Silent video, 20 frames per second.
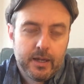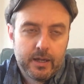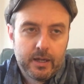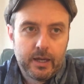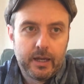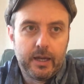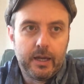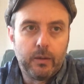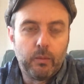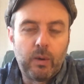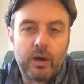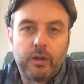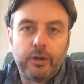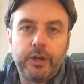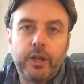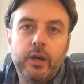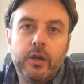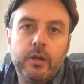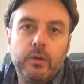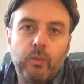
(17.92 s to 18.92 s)

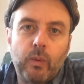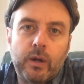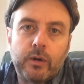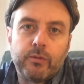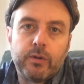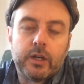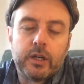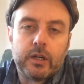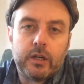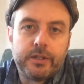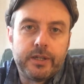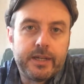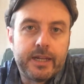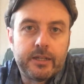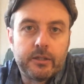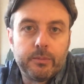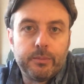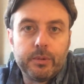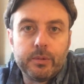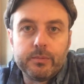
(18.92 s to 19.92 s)
well-known, well-regarded
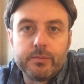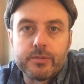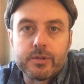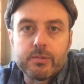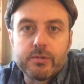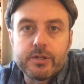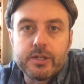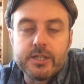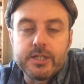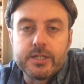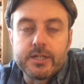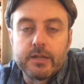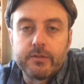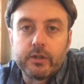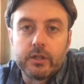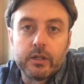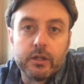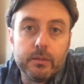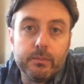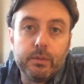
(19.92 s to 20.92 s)
albums which he's
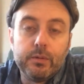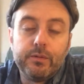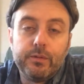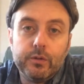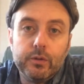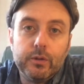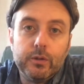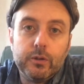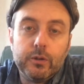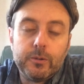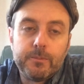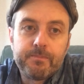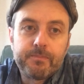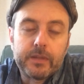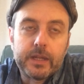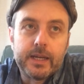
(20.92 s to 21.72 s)
never heard before,